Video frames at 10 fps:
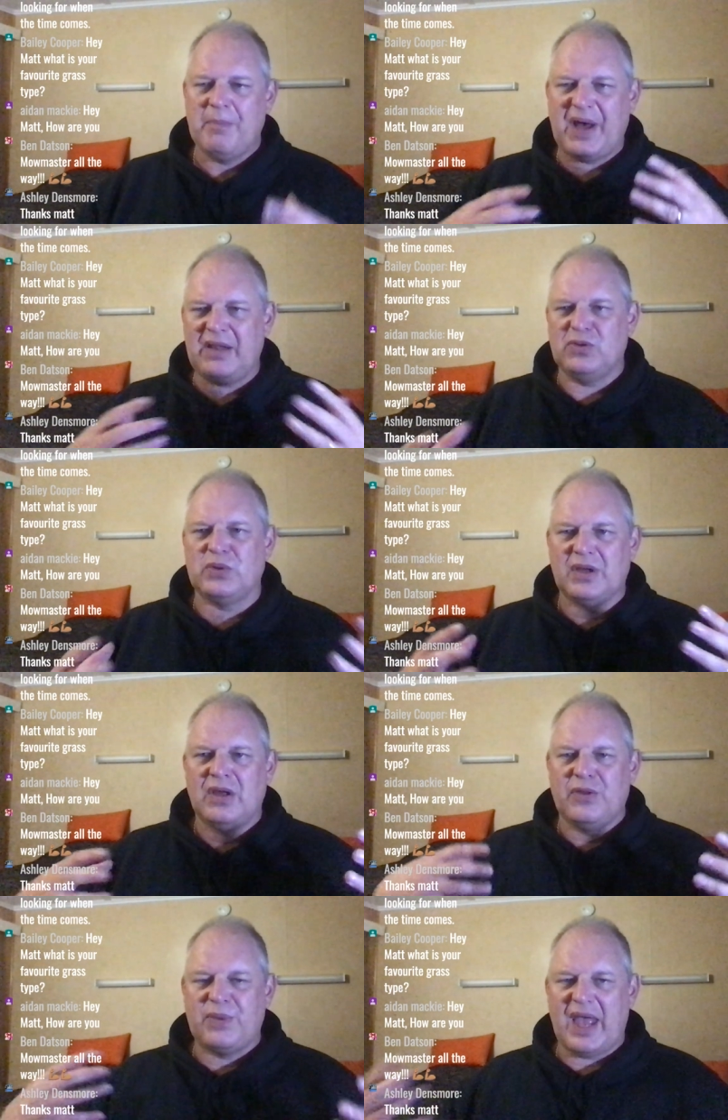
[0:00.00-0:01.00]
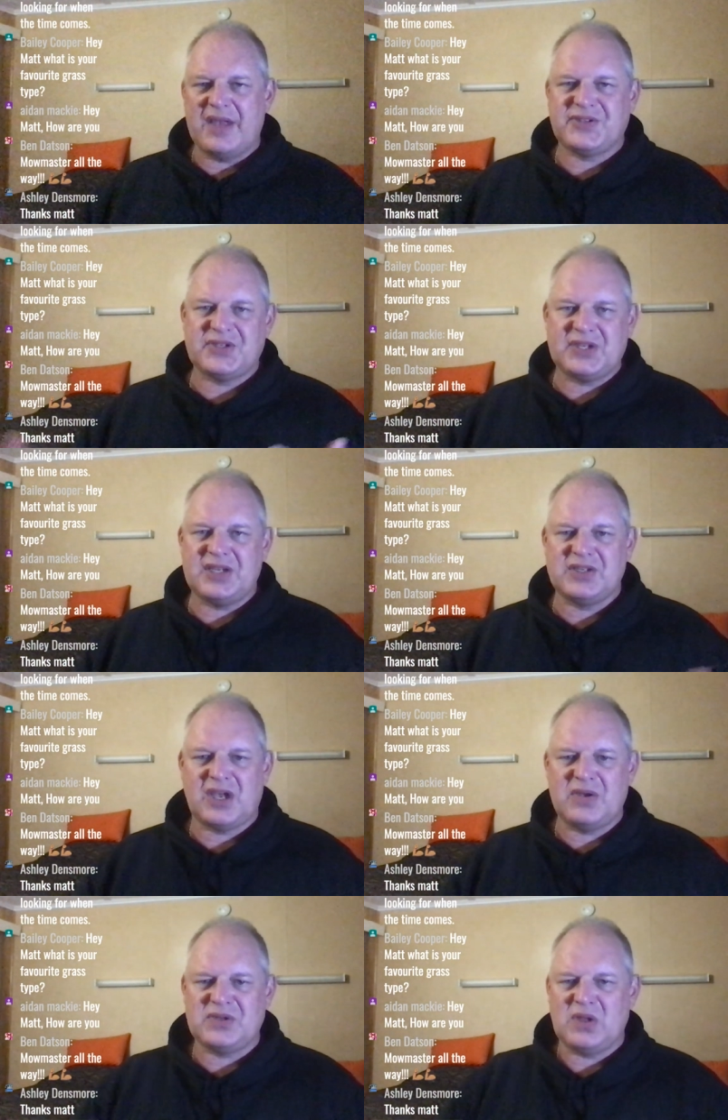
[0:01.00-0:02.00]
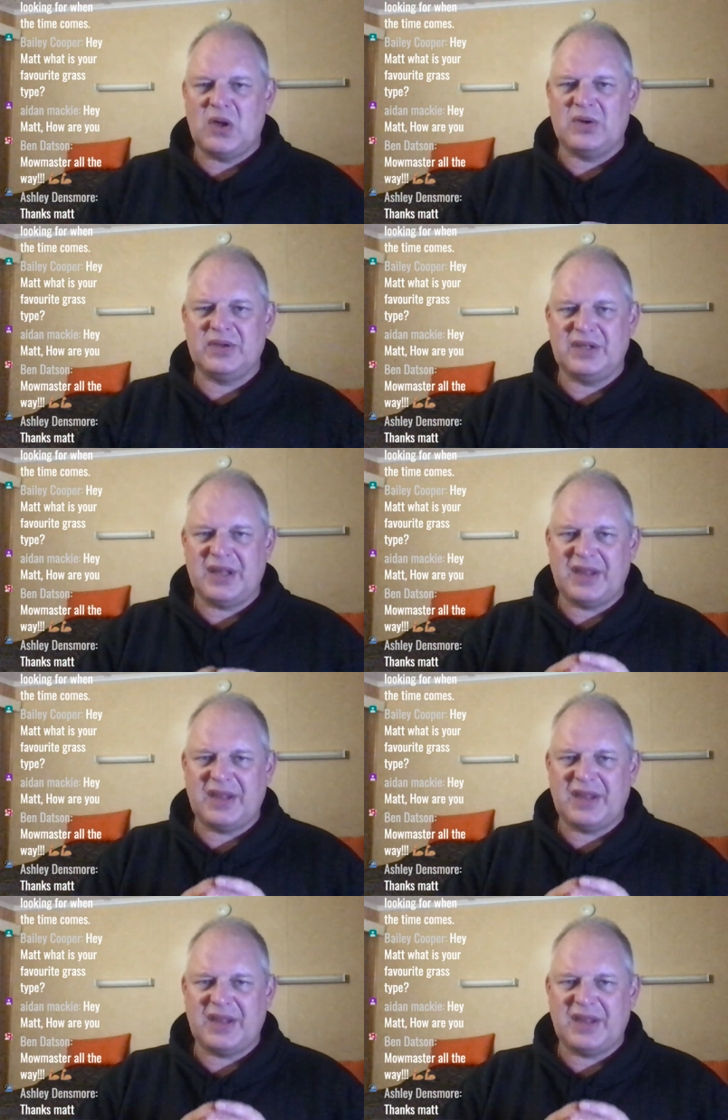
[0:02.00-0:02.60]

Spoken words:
But look, as the season goes along,